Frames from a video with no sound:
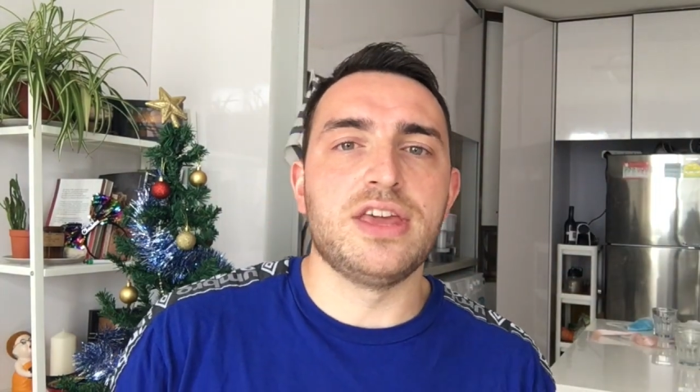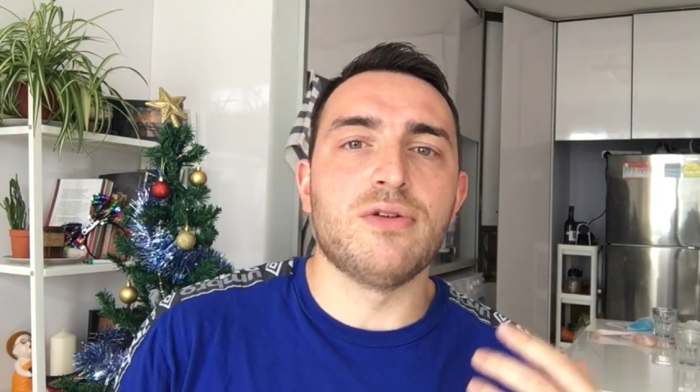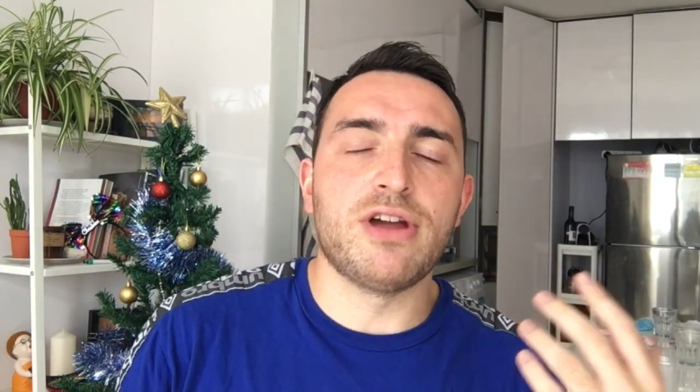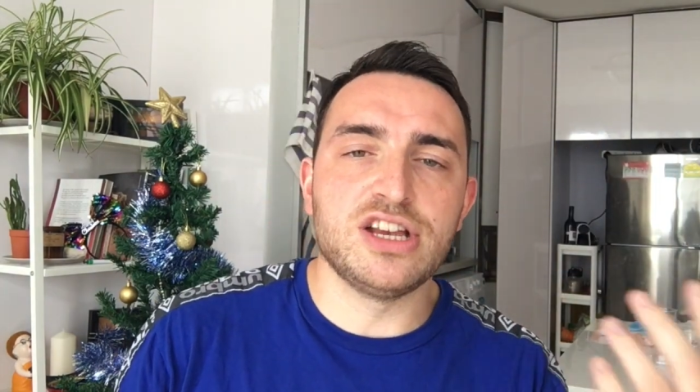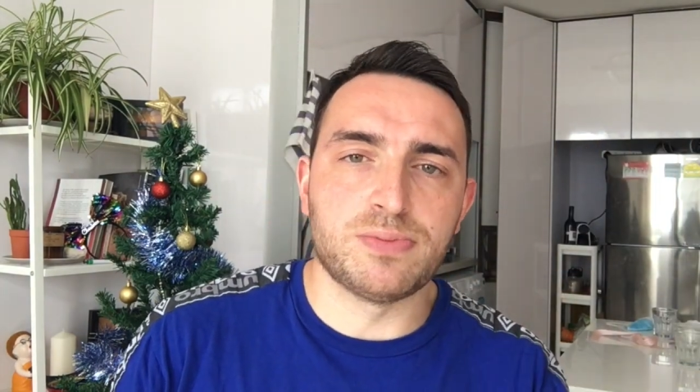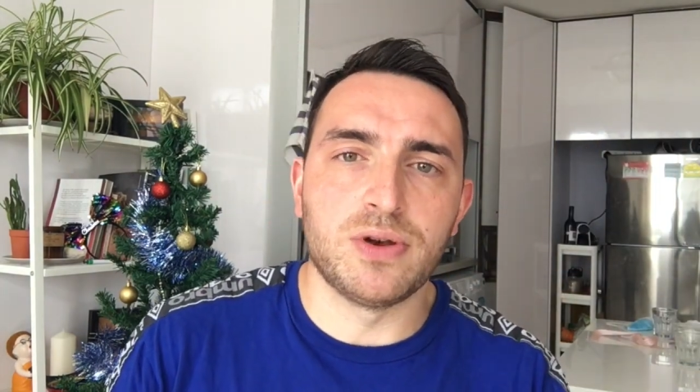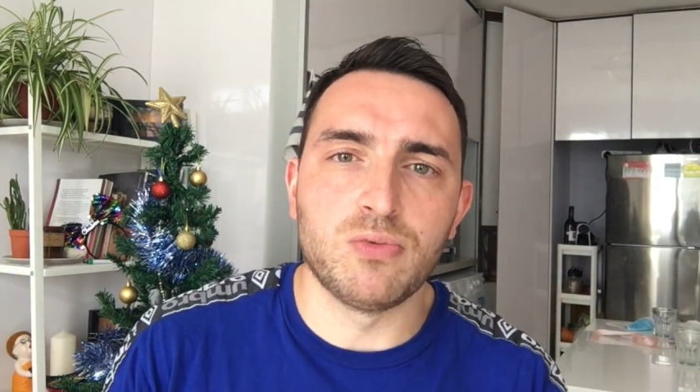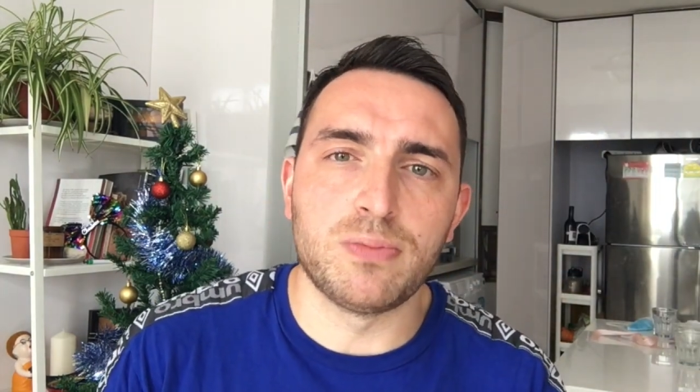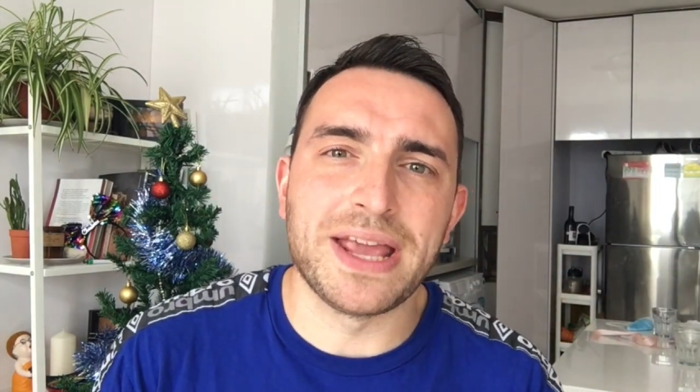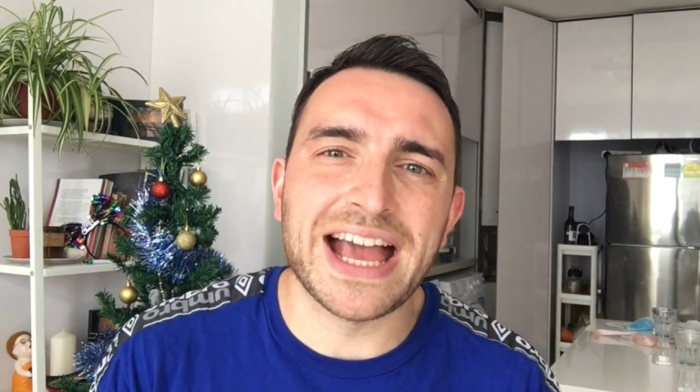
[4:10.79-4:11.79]
the arrangement
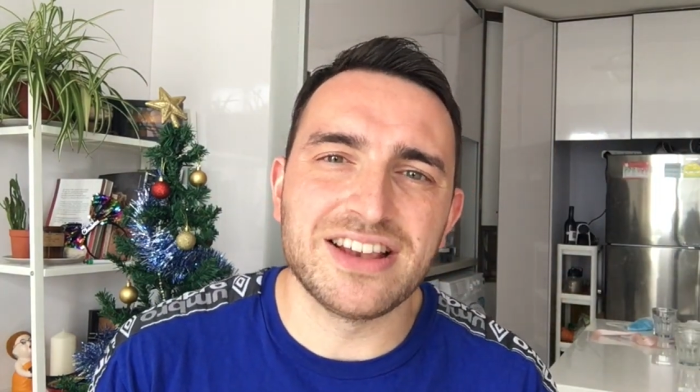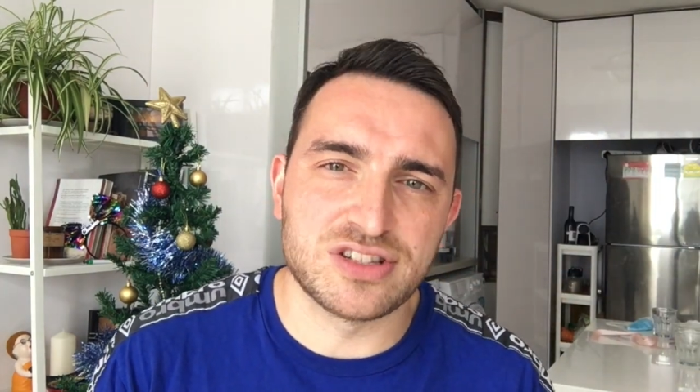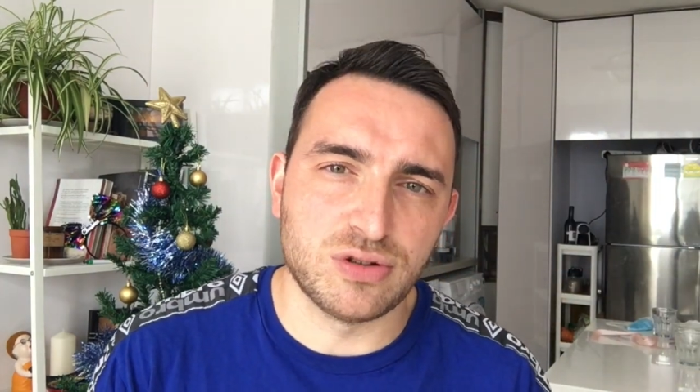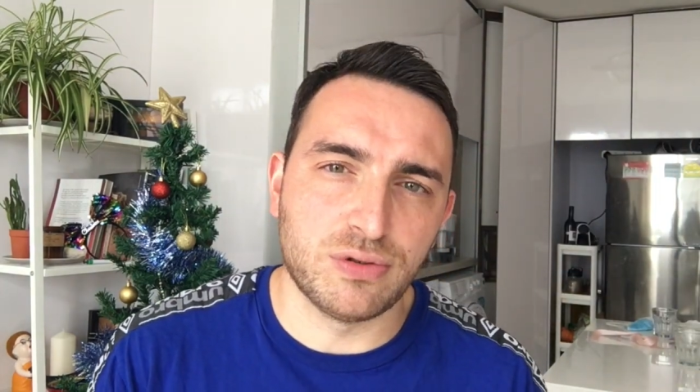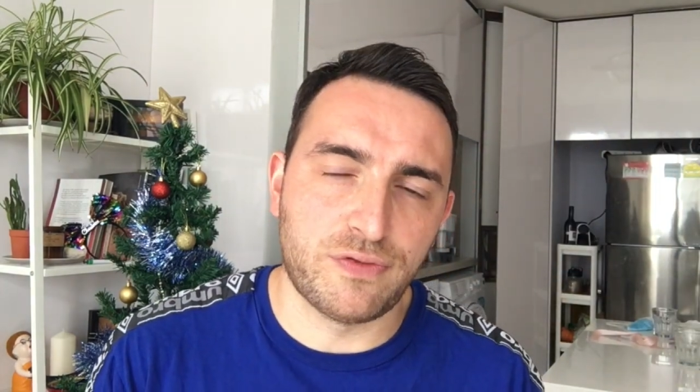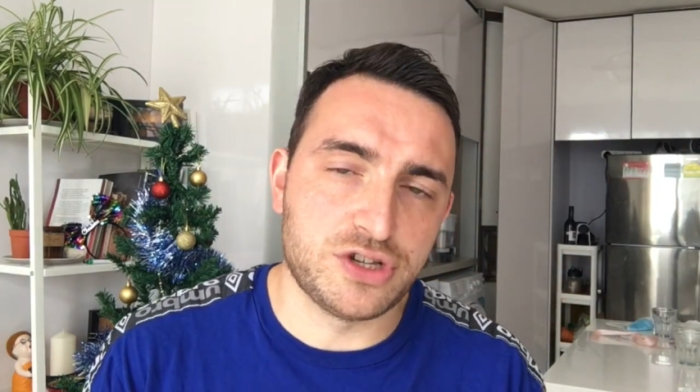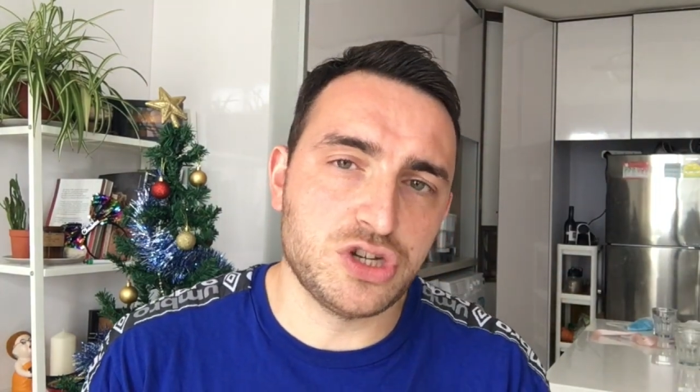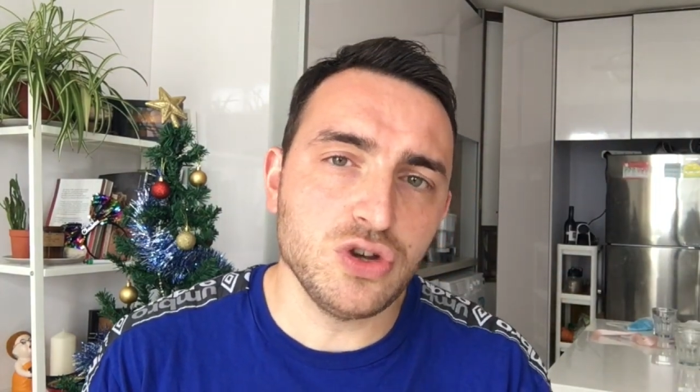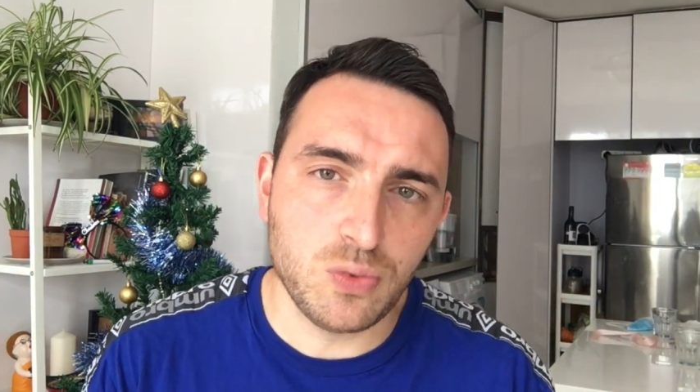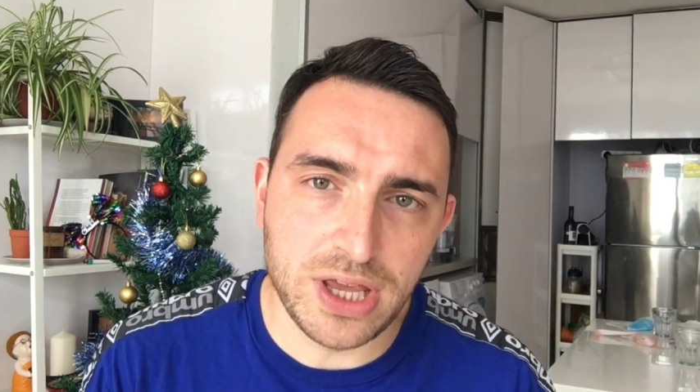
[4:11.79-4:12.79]
would be cancelled for 2